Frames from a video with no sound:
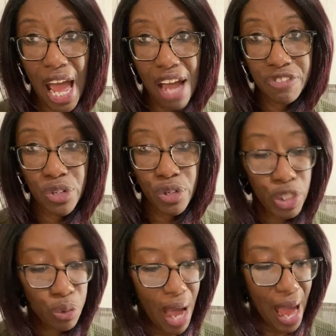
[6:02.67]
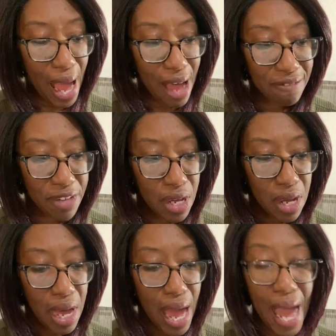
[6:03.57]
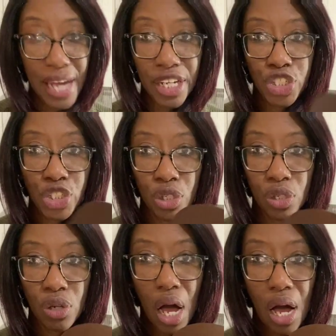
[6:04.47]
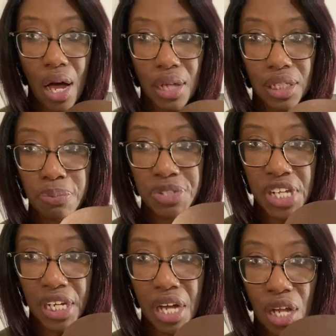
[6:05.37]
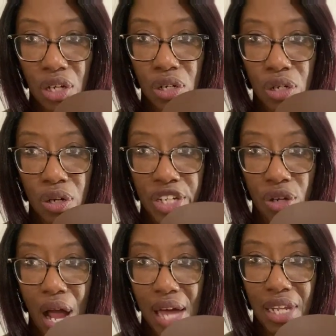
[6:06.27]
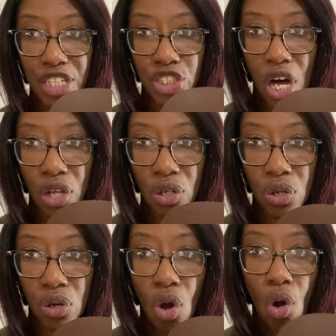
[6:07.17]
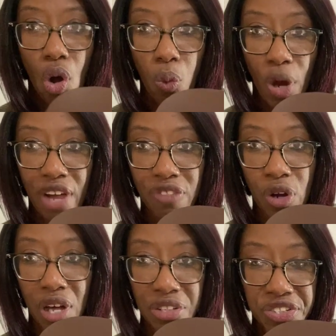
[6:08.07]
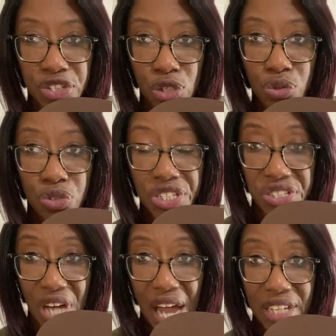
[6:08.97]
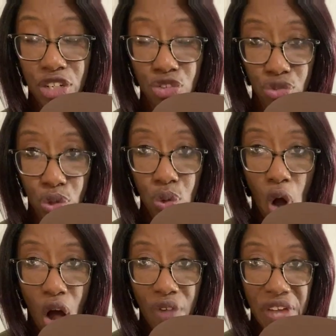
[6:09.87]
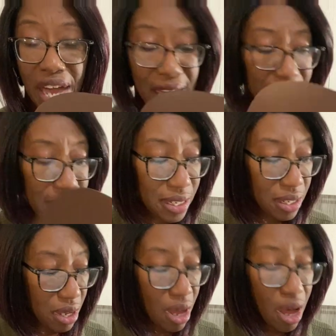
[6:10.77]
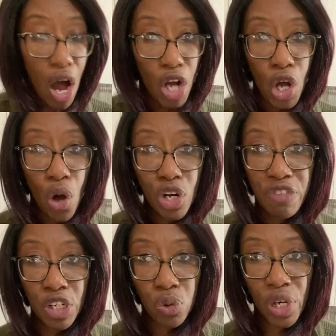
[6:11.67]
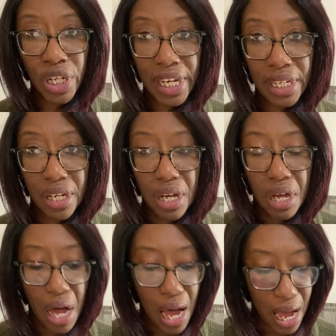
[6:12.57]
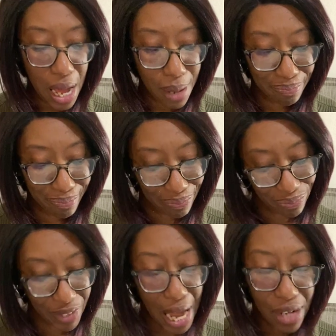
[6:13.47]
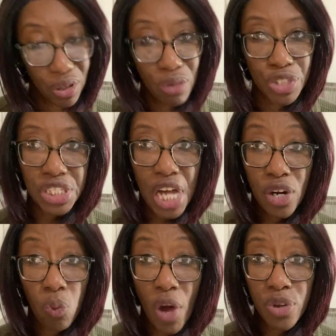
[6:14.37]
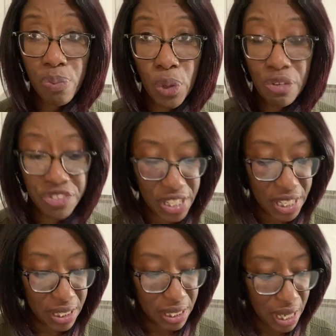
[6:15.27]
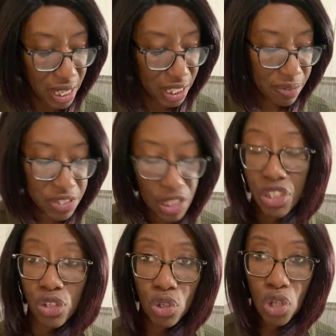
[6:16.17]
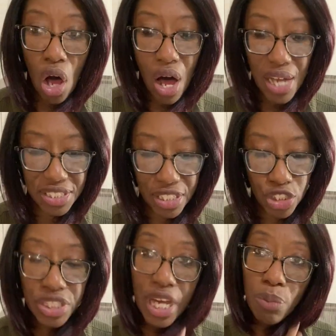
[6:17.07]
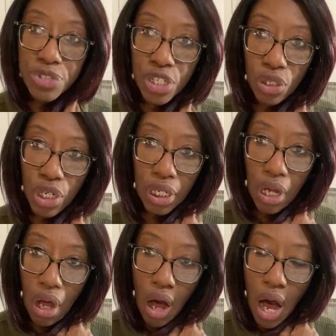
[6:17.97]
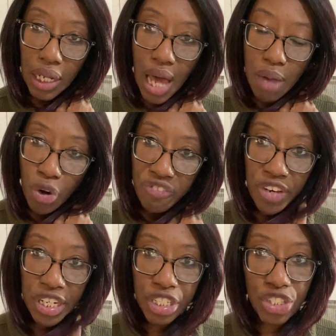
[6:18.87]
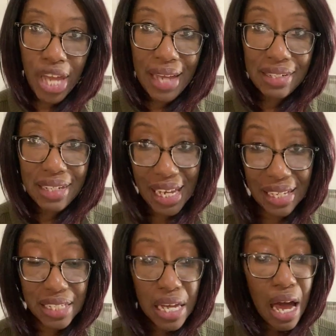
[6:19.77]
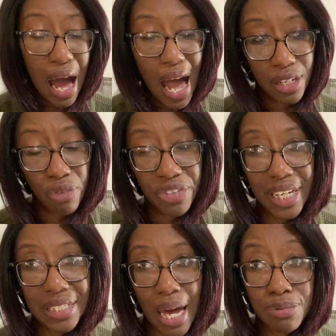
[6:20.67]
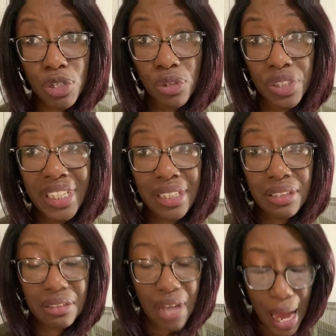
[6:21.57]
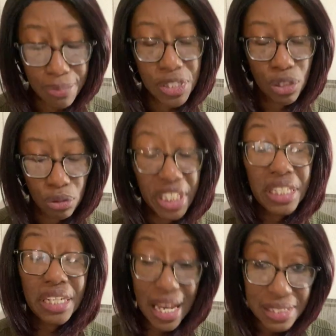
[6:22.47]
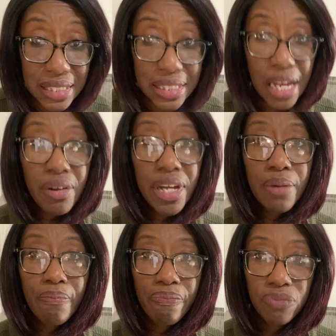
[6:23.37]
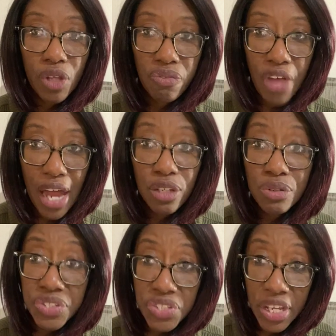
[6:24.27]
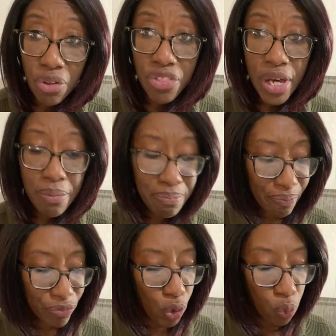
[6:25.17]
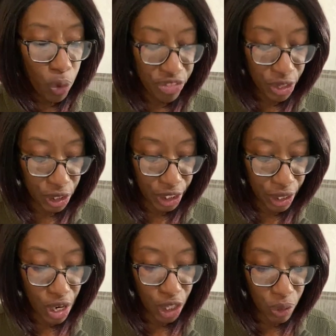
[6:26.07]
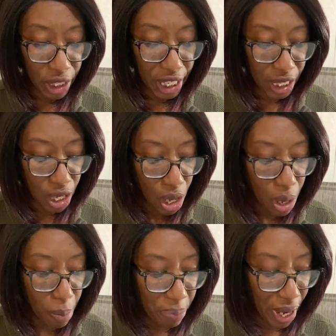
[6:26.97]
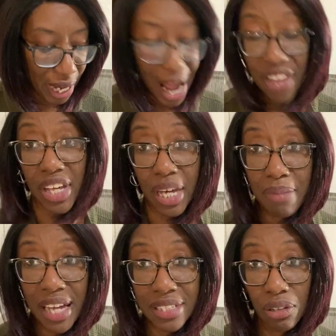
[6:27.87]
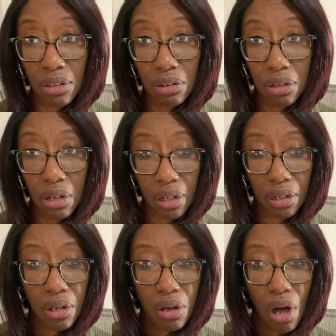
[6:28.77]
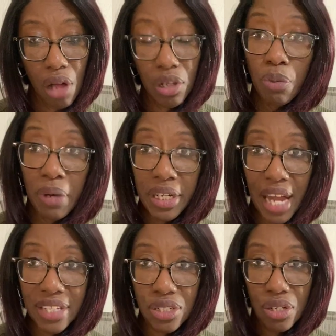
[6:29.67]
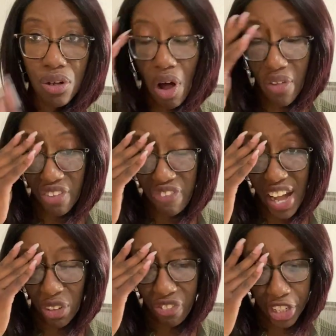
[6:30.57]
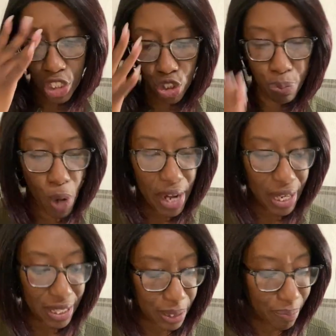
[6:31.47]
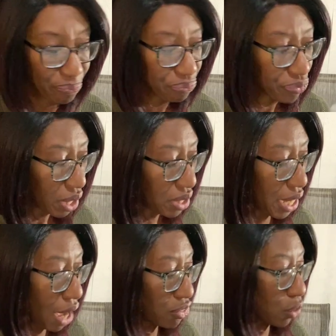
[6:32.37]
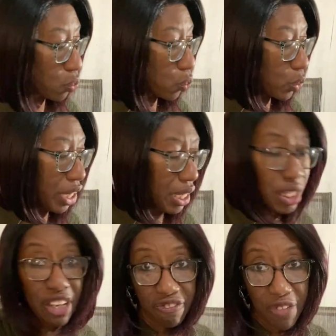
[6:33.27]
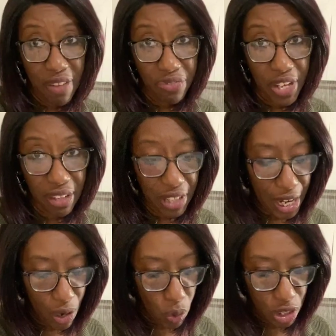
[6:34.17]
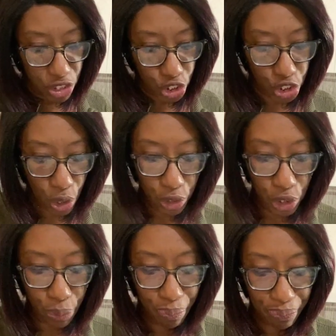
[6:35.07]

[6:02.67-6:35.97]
after you have added your uh, lipstick color and your eyelash color or whatever else you designed and drew on the head. A coat of acrylic, um, I don't know, just kind of weatherproofs it, gives it a little gloss and just helps it look a lot more finished and neat. I don't think it's absolutely, absolutely necessary that you seal them with a clear acrylic, but I think it makes it look a little bit nicer on the final finished product. Now, the really fun thing that I want to show you